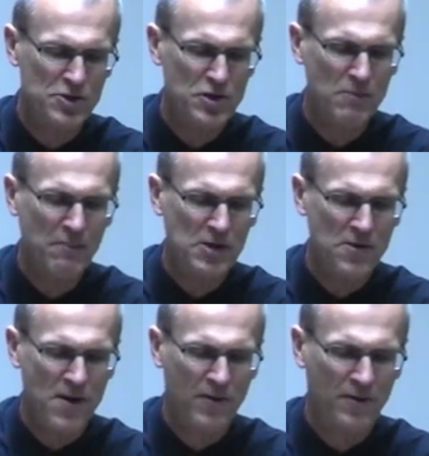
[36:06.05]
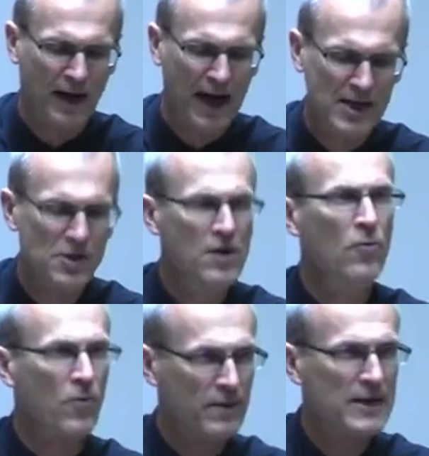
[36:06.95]
Do you mean you're not going to ask?
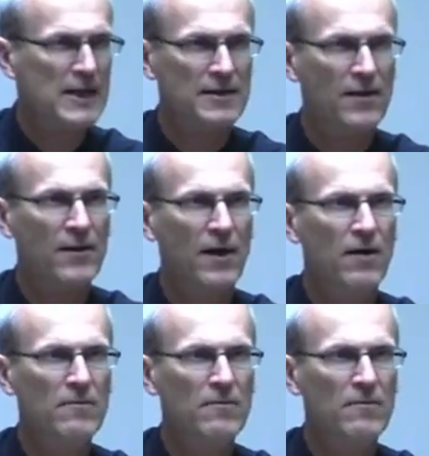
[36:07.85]
We're going to get there.